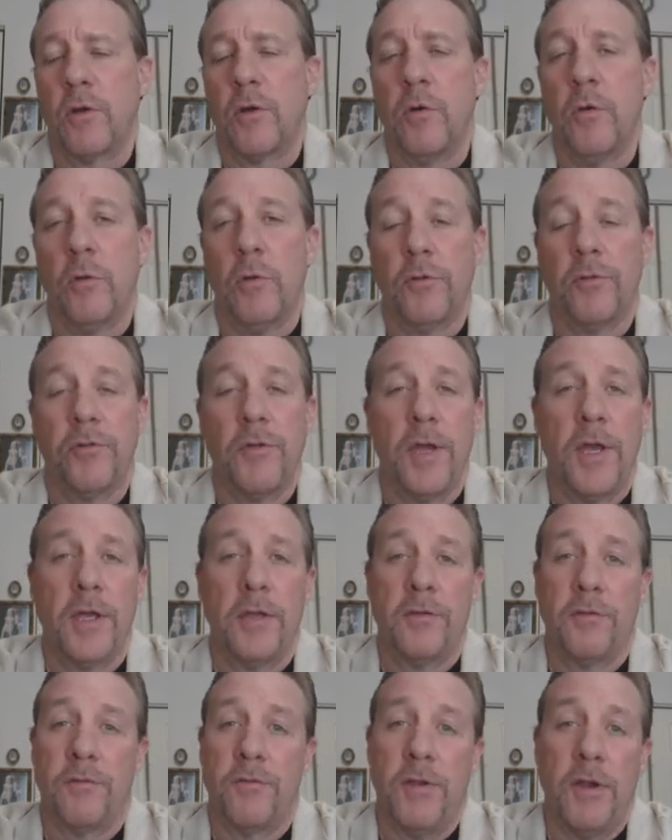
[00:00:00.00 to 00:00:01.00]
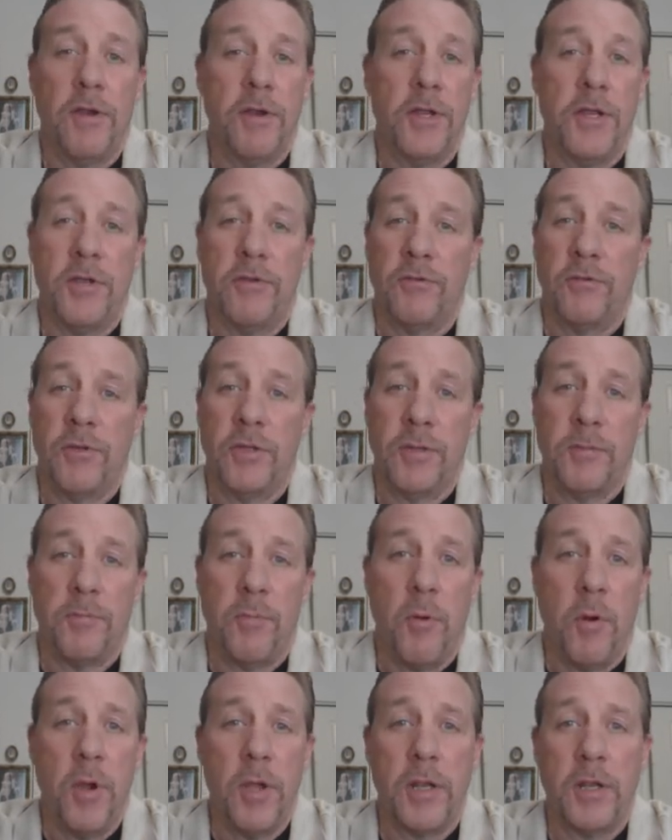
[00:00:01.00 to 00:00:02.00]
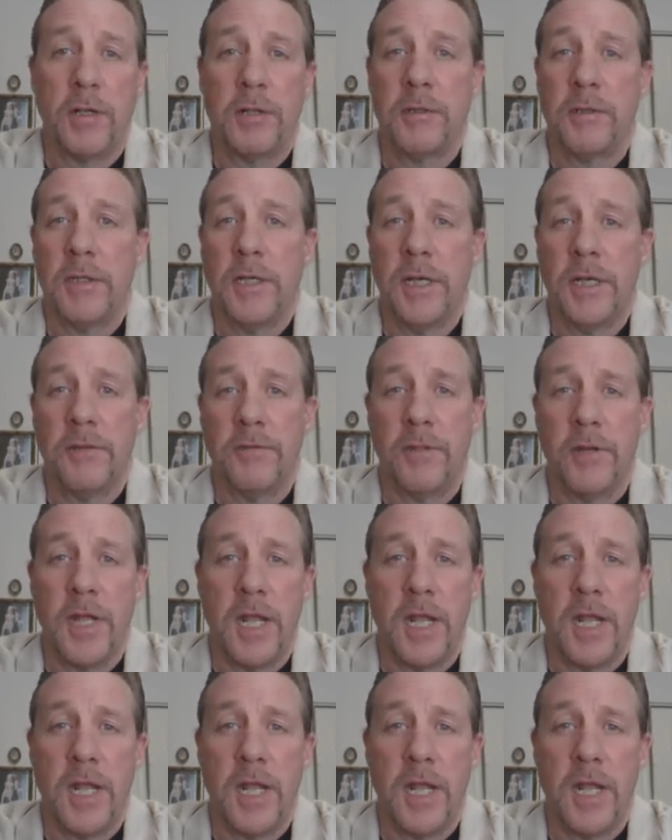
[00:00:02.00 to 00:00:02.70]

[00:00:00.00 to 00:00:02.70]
cool things very easily, point and click,